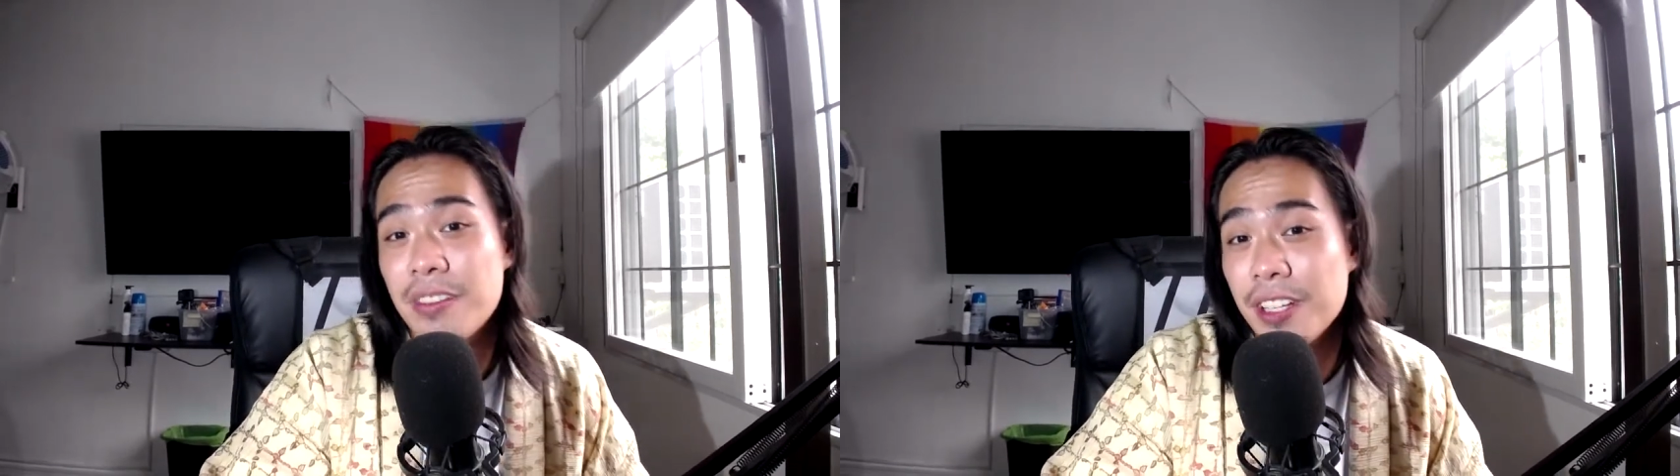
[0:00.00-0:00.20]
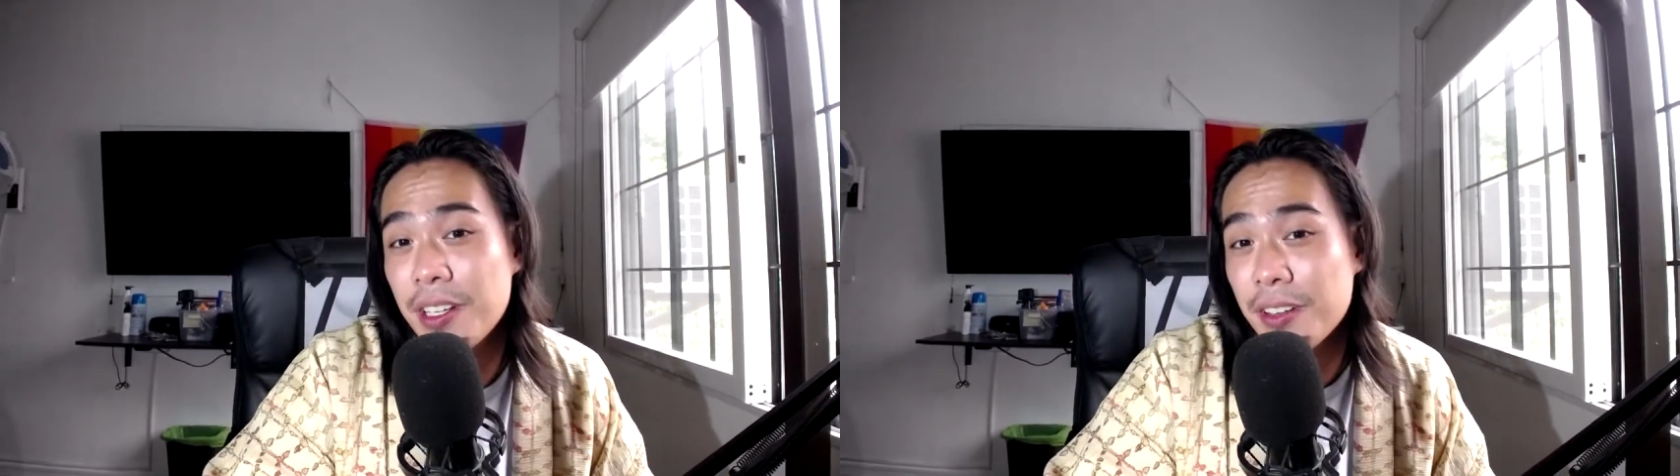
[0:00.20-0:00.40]

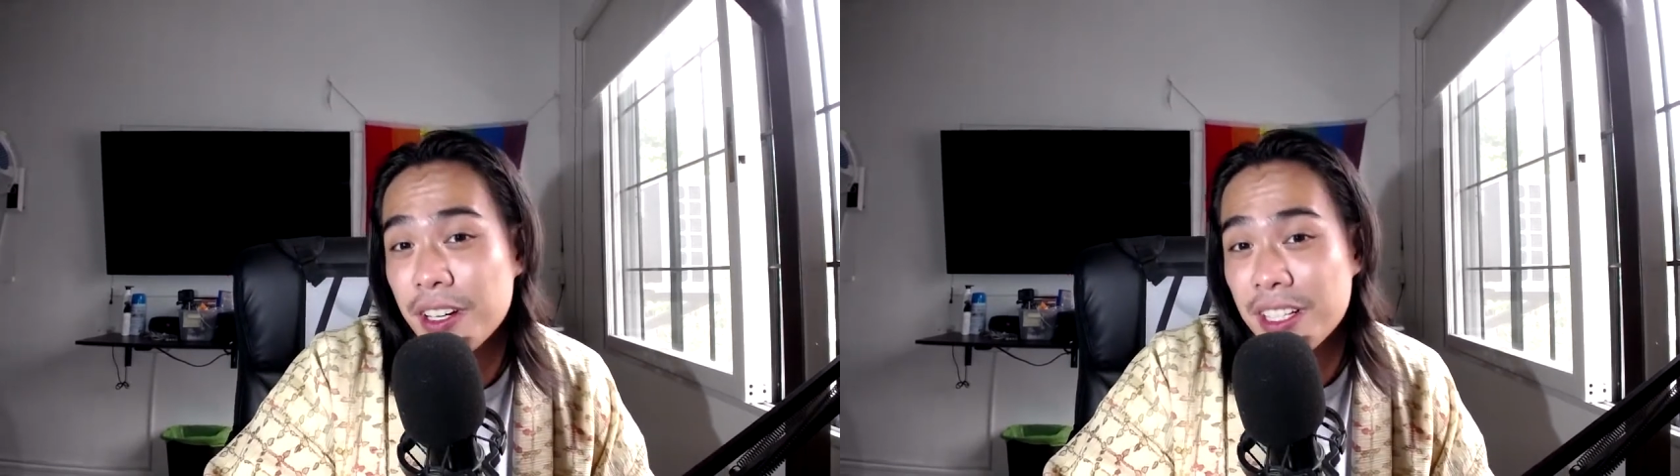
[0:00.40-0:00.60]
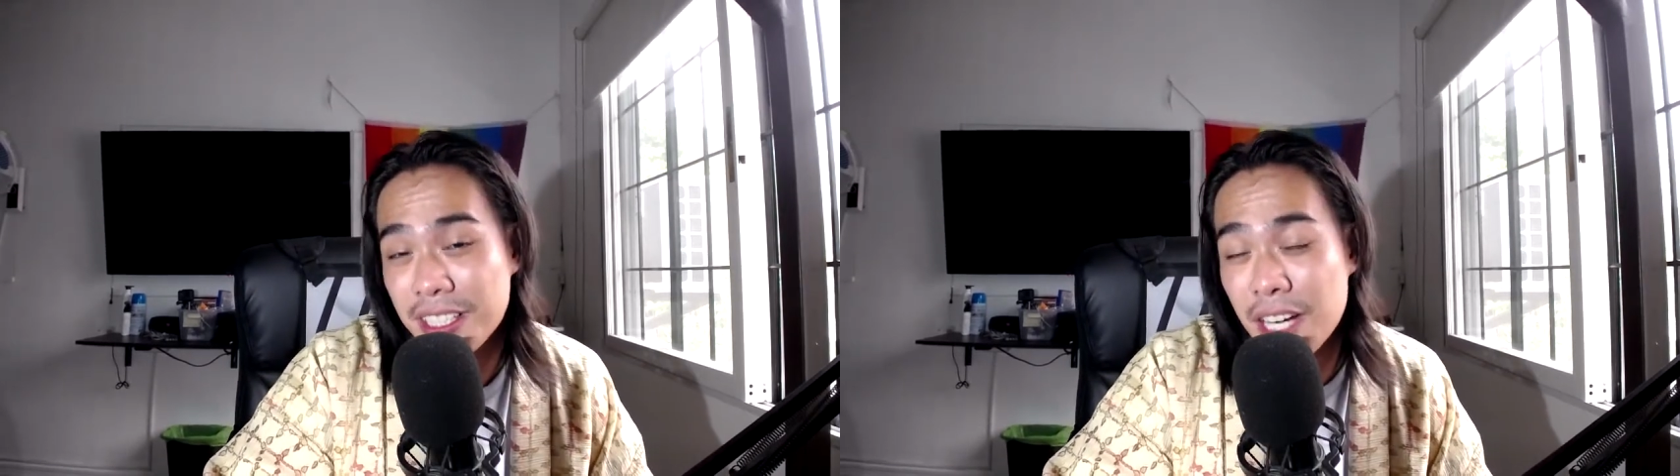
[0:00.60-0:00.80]

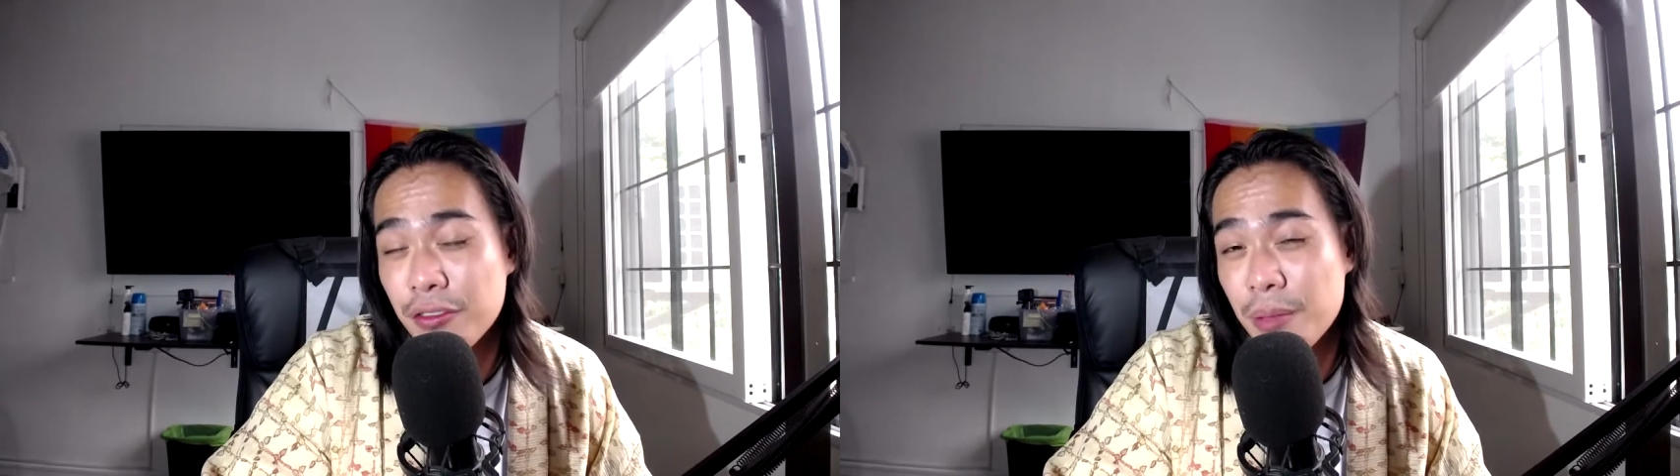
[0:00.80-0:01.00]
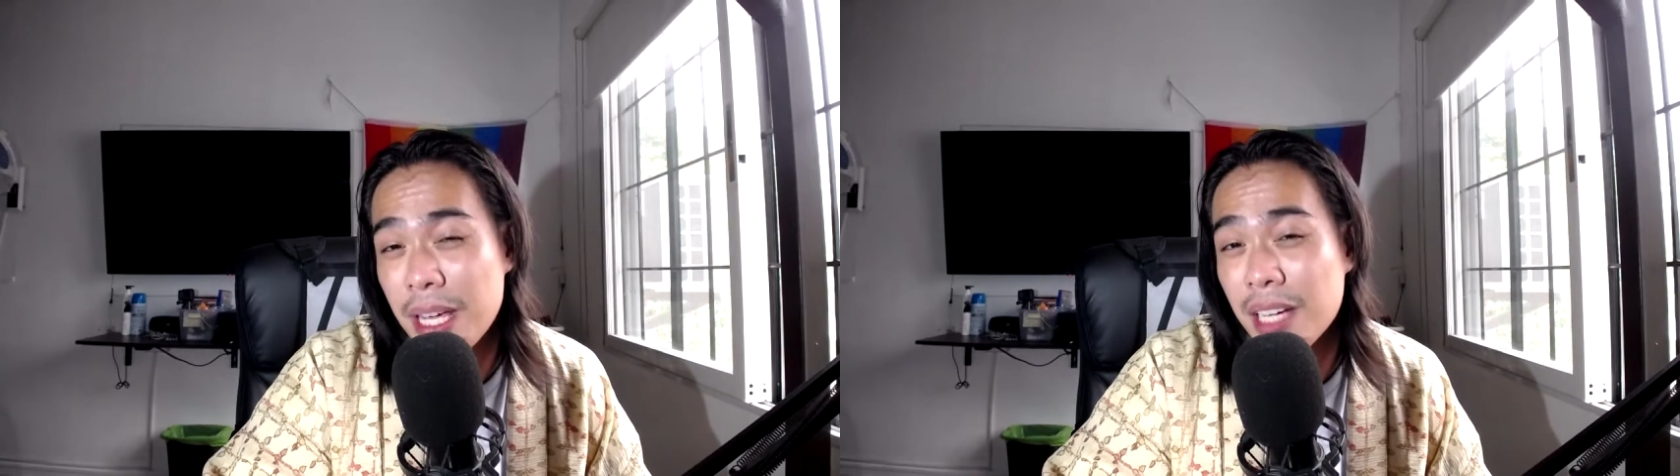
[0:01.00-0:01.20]
yourself to
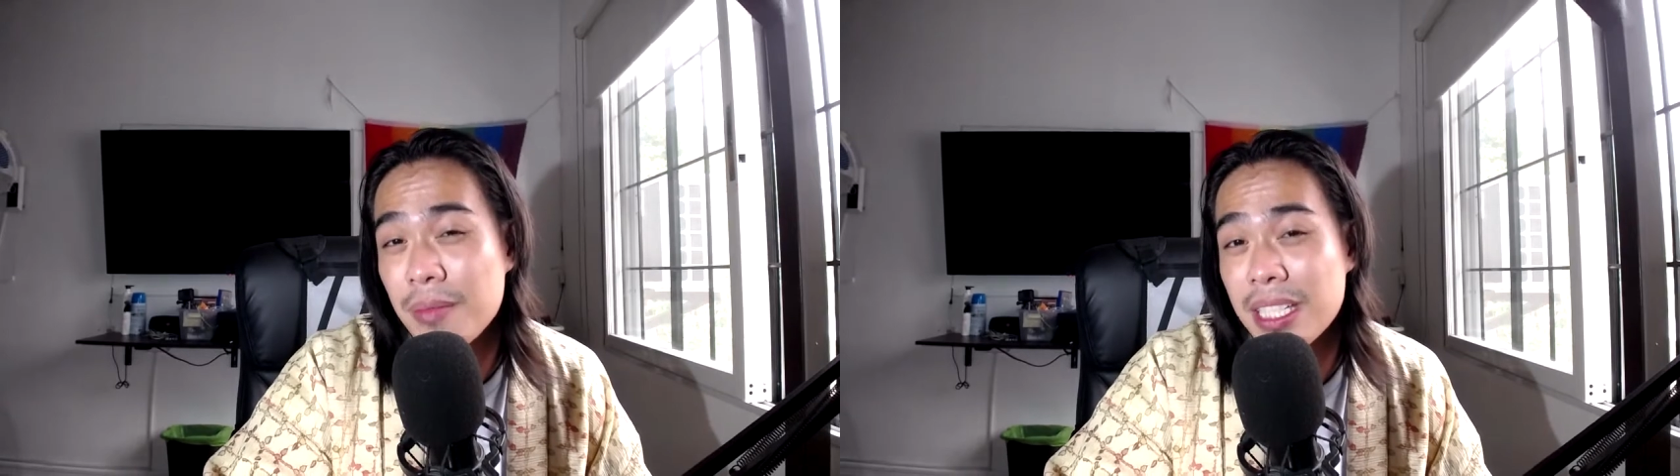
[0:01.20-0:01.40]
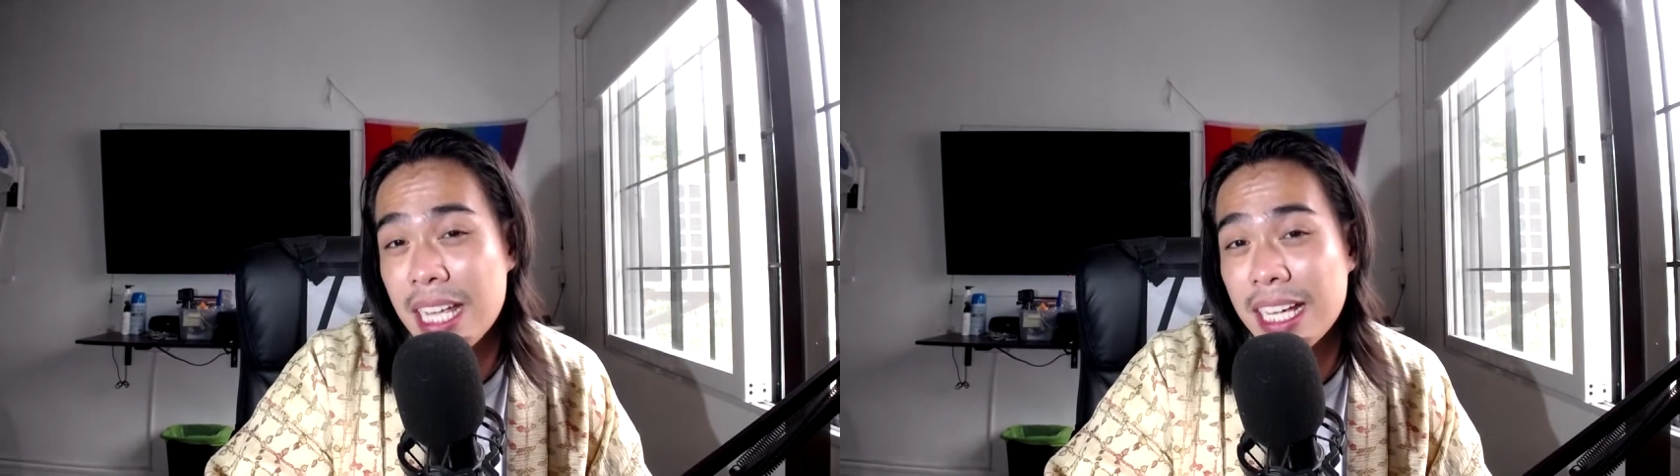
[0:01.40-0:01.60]
make a
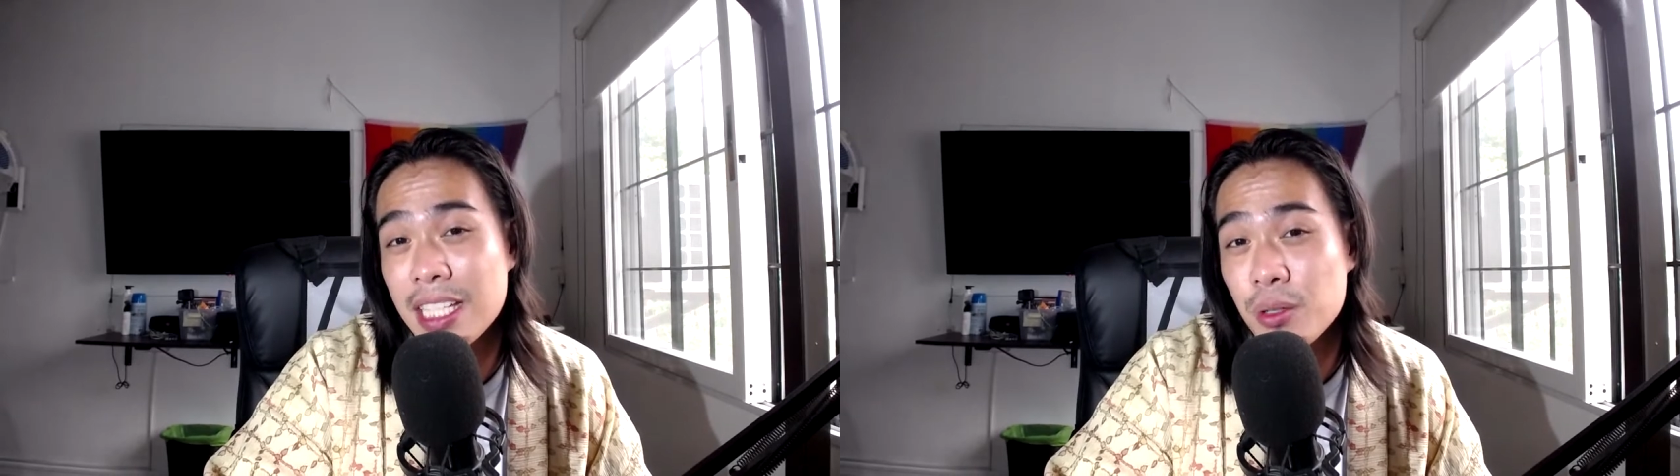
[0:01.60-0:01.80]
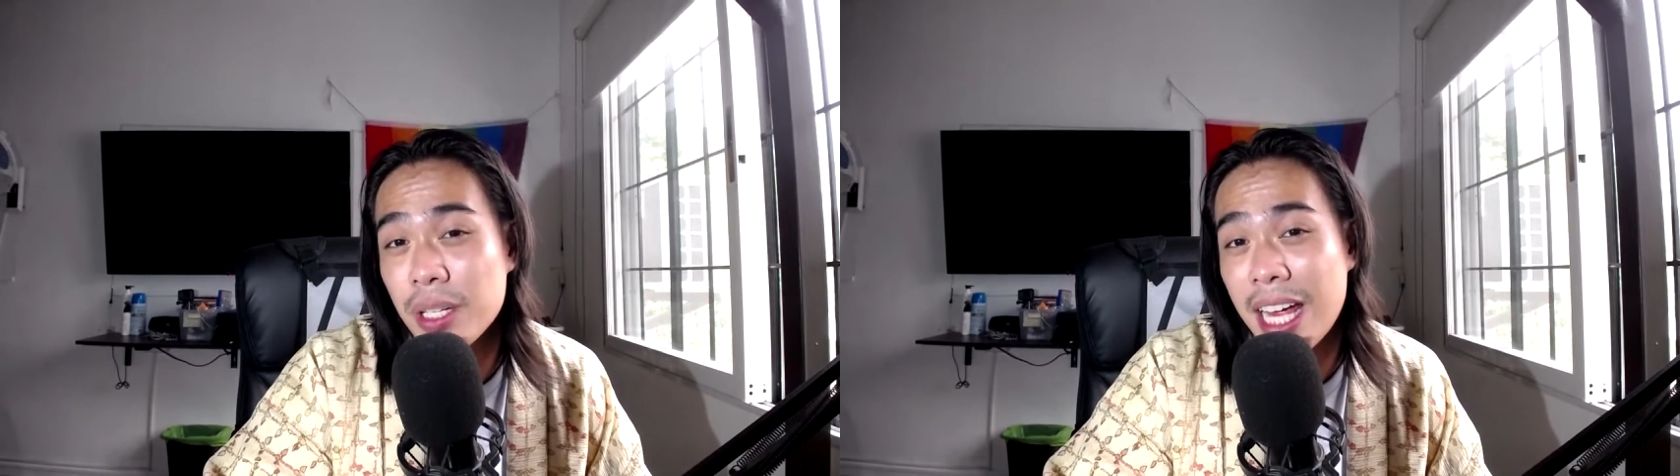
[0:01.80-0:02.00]
mistake is
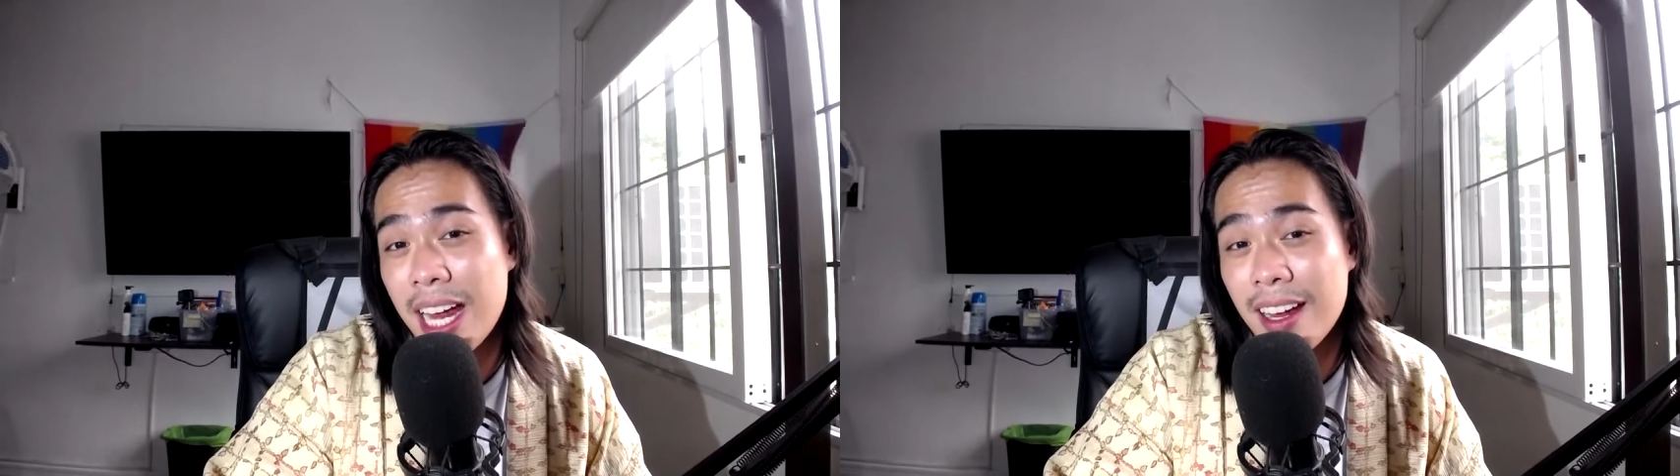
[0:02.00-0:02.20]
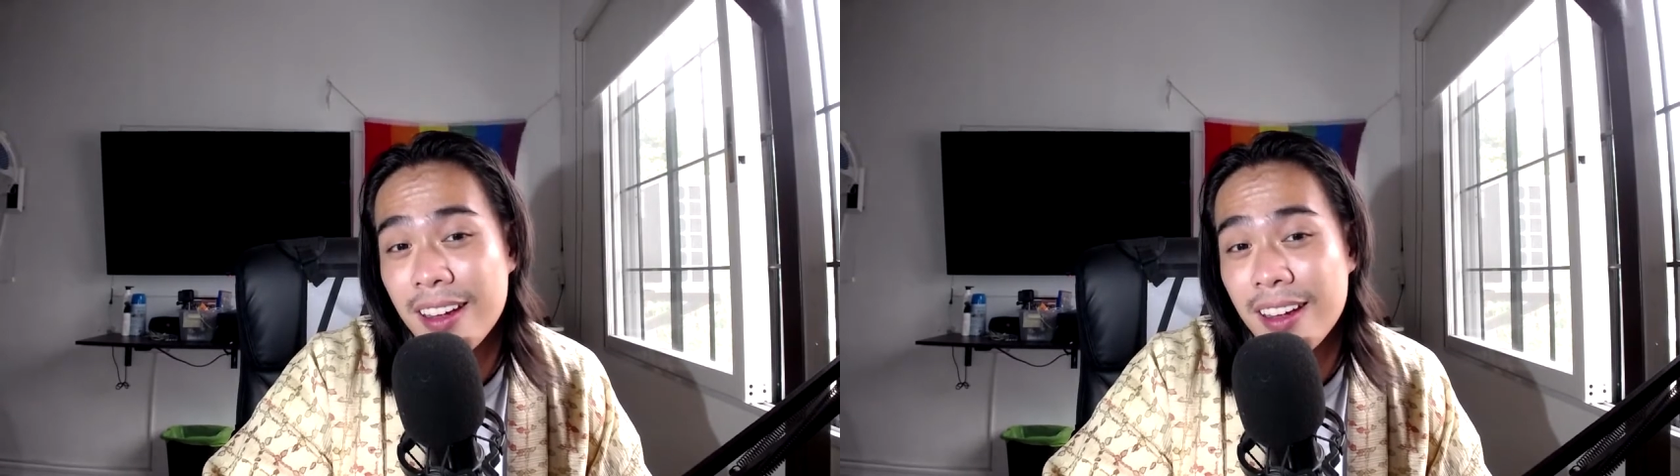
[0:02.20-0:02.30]
okay,